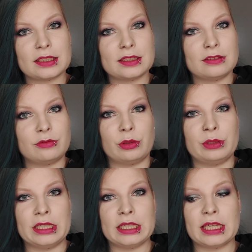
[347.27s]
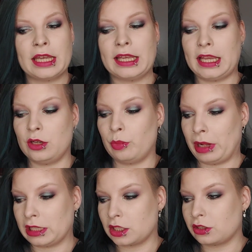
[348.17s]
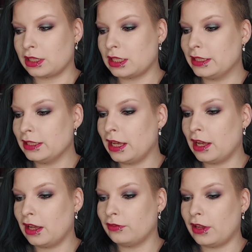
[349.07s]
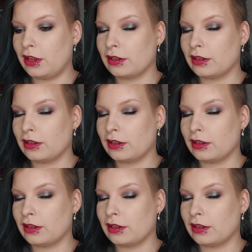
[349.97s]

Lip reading: rolling a new palette because I still have a